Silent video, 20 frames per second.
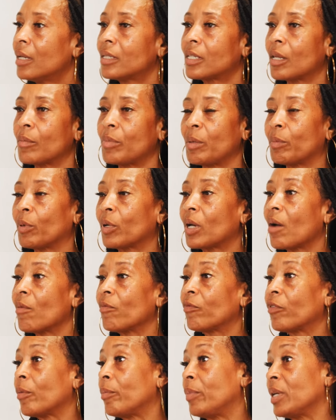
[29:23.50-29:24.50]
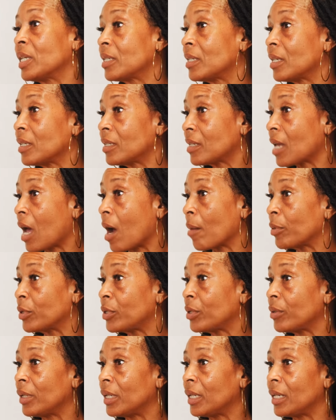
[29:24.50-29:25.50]
Some people come for business
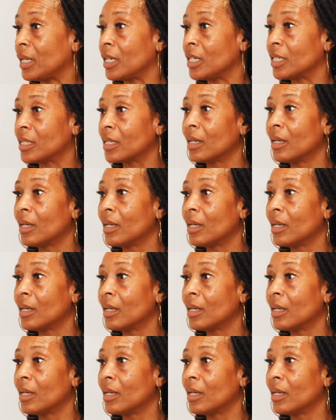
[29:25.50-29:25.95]
opportunities.